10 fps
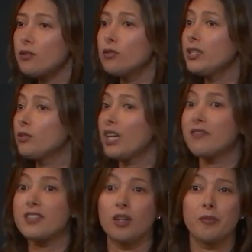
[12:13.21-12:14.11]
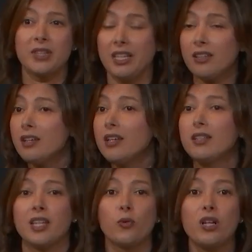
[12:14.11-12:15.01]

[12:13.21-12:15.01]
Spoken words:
need to have something that will